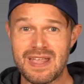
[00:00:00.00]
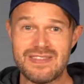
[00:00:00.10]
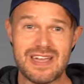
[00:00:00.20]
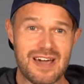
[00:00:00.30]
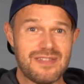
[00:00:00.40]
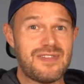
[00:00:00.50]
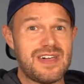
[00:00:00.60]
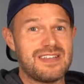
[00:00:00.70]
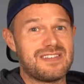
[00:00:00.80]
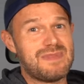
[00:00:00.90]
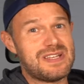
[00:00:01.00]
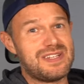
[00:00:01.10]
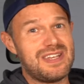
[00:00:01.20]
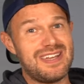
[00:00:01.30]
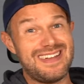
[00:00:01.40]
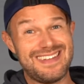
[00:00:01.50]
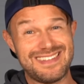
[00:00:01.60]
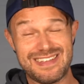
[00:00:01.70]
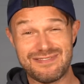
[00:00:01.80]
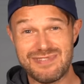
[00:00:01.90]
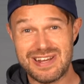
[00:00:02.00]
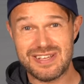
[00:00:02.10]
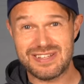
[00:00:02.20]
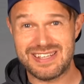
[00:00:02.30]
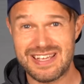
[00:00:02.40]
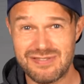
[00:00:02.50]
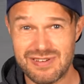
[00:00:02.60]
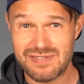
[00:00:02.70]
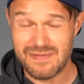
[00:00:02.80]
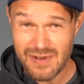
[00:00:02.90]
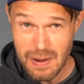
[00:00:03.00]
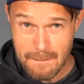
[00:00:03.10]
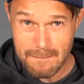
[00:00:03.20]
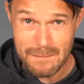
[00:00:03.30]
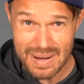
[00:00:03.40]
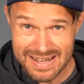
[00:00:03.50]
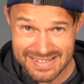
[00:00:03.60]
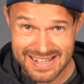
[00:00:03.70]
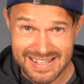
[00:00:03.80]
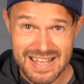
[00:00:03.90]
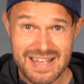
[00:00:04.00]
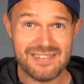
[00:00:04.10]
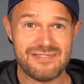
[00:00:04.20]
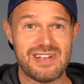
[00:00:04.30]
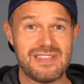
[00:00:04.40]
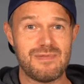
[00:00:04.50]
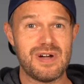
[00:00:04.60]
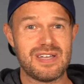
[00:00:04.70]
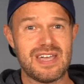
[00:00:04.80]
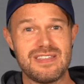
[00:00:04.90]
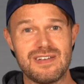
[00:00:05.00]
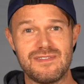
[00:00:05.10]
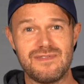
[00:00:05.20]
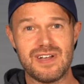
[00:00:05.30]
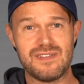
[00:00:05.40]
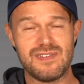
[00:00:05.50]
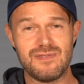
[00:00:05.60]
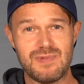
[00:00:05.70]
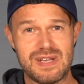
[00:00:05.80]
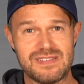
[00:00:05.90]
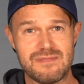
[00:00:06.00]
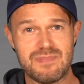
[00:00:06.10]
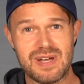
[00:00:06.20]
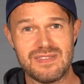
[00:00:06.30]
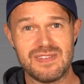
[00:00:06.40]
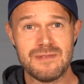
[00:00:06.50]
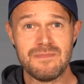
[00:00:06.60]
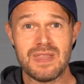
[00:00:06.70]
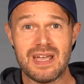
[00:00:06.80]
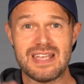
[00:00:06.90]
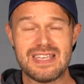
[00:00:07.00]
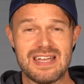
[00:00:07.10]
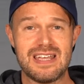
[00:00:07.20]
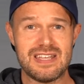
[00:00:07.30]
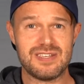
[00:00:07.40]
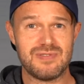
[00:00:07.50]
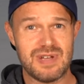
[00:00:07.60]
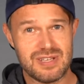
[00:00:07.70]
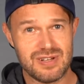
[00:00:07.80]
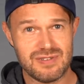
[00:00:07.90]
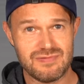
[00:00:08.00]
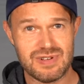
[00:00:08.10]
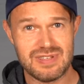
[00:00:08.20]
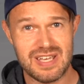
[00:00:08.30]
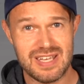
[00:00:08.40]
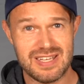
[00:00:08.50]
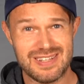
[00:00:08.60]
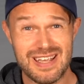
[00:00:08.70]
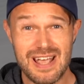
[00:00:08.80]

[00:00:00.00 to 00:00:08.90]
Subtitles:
The other thing to mention here is it's really good to introduce some very basic strength work in those first few weeks and months and get into a good routine.